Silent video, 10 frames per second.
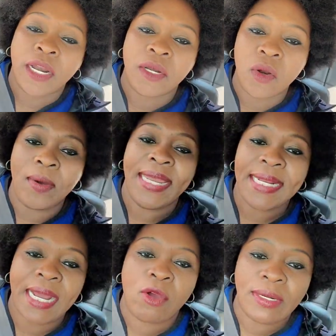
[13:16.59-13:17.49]
knowing
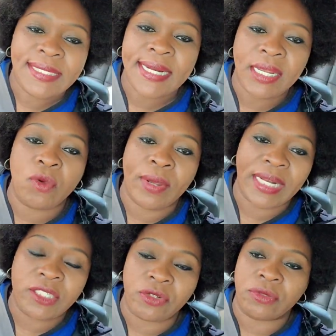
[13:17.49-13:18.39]
the country you
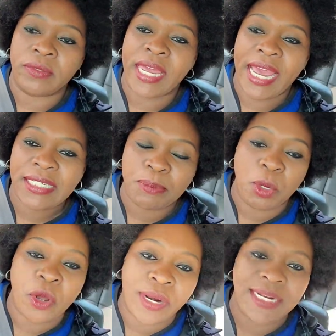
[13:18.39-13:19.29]
went to.
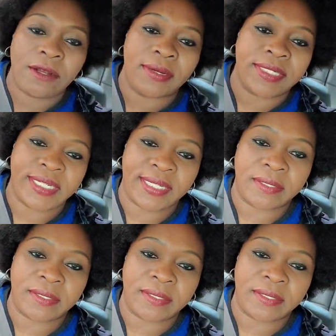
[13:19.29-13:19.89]
Explore that country.